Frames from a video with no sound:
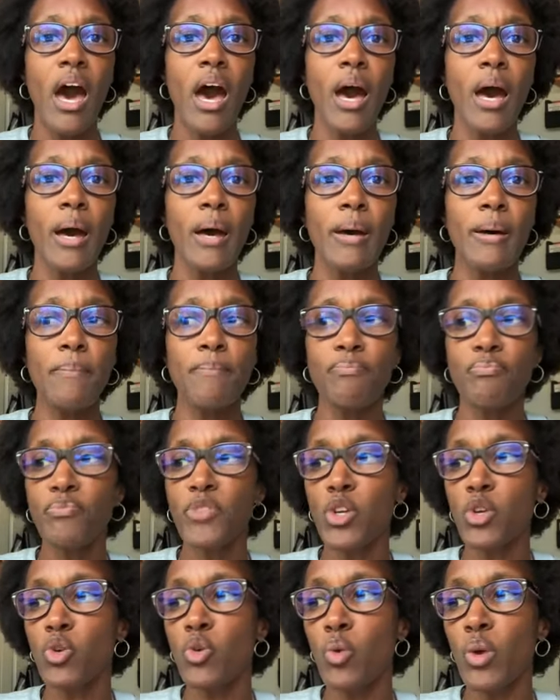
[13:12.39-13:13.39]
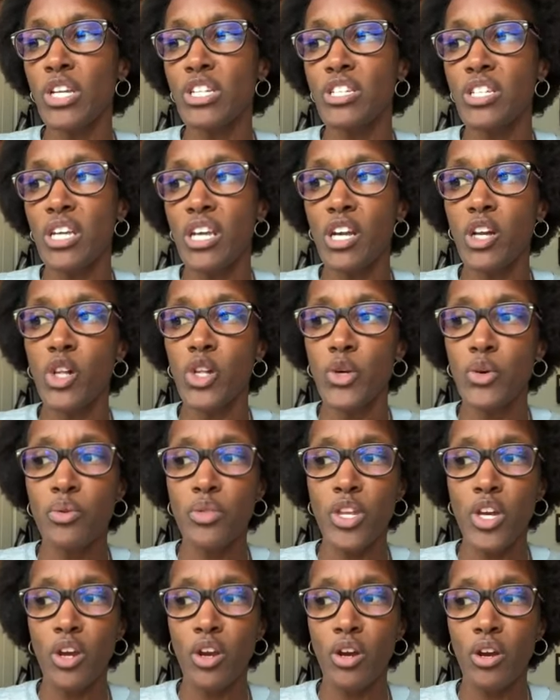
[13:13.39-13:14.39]
They're going to
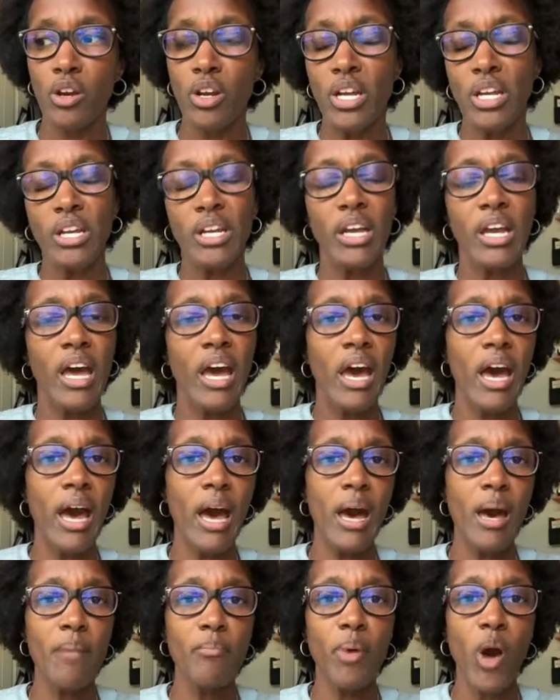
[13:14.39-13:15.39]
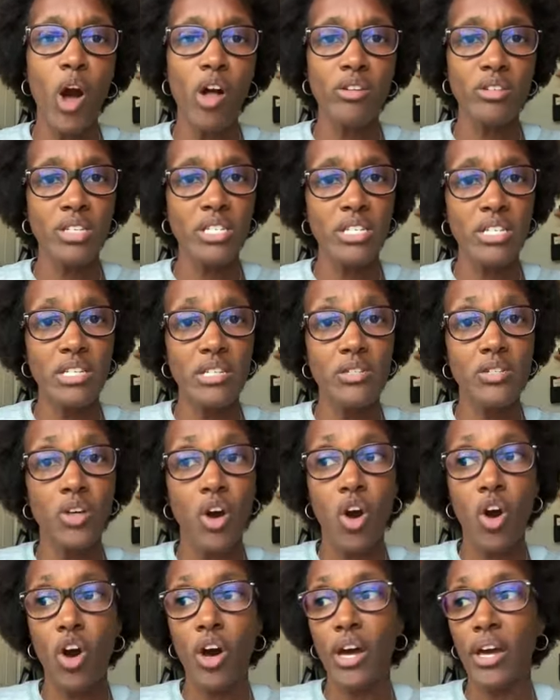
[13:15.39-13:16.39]
include their policies
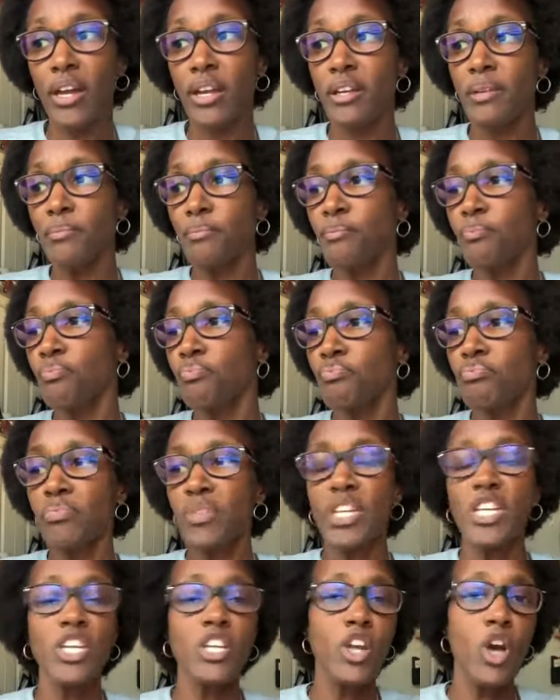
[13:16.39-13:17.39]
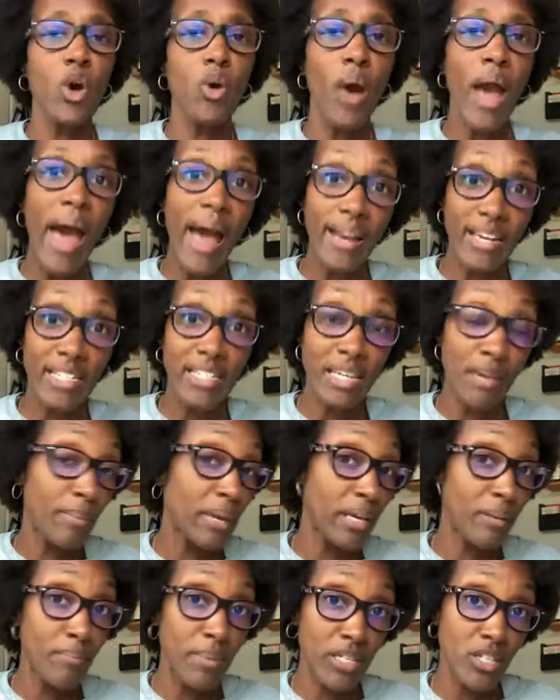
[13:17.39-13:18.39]
on,
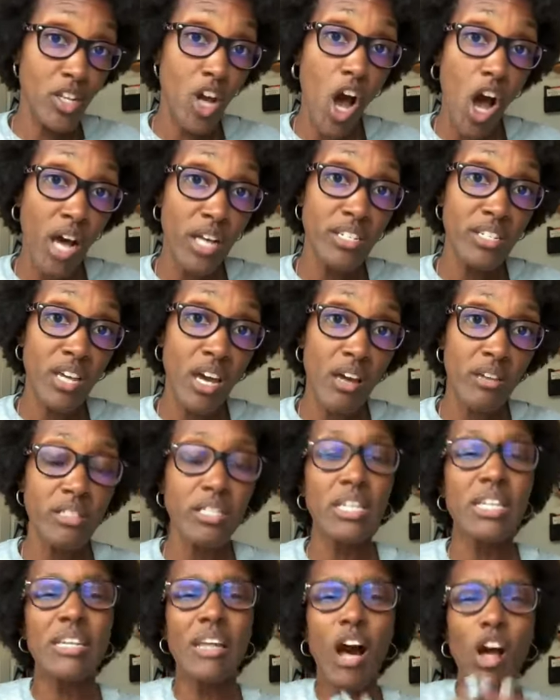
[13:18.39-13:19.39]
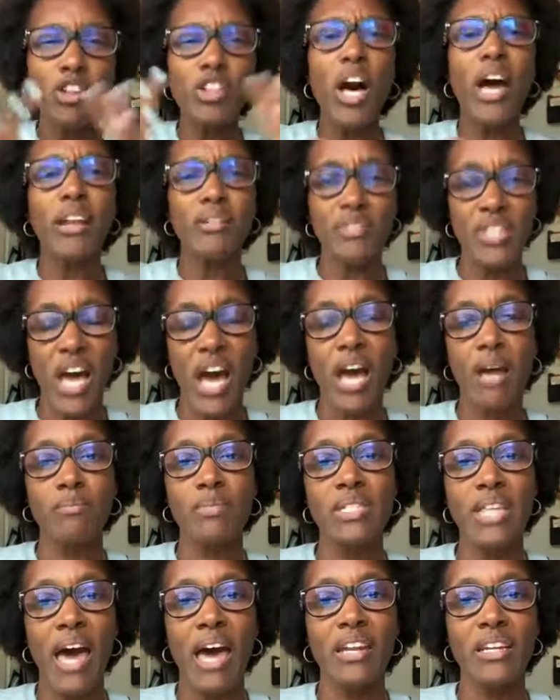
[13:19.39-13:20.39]
academic misconduct. And a lot of
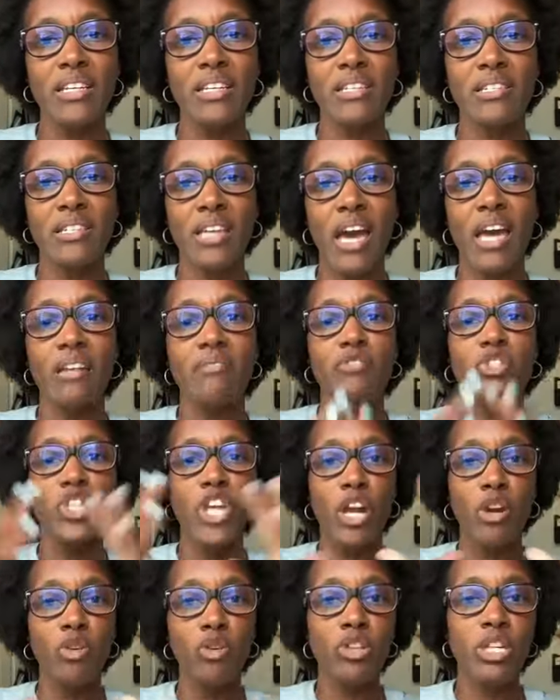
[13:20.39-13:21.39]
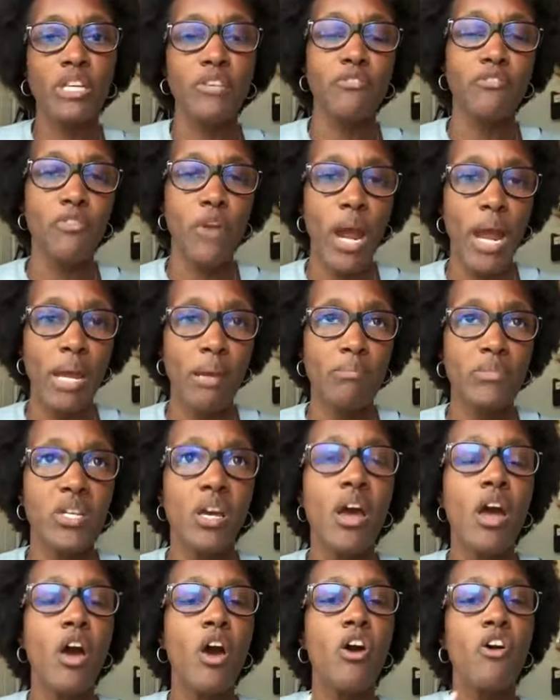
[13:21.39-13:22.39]
times that is kind of generally
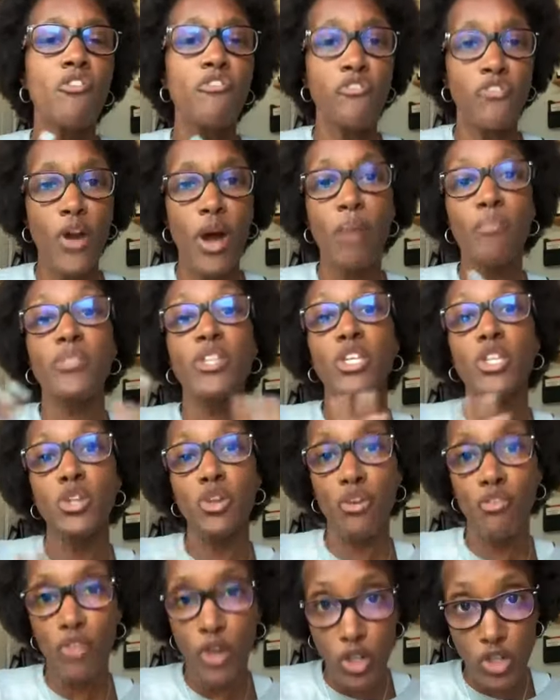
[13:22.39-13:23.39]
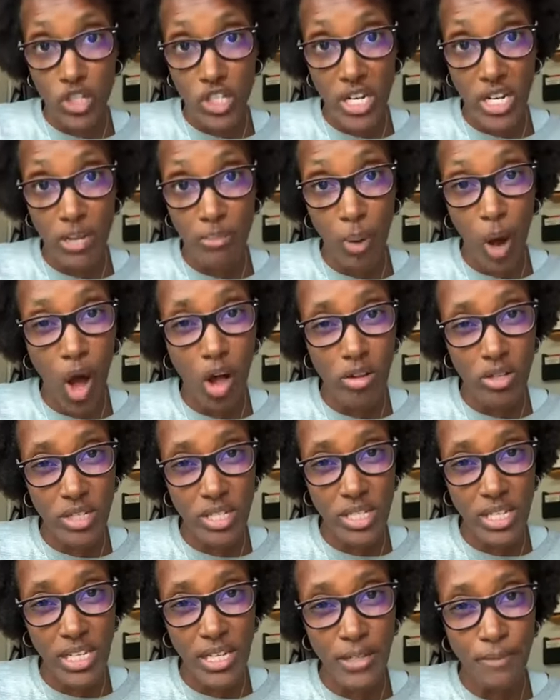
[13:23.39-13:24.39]
framed from the university
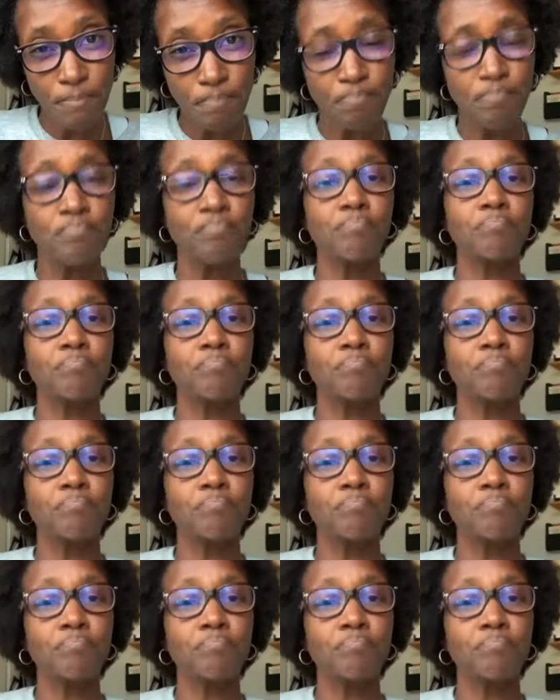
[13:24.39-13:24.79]
policy,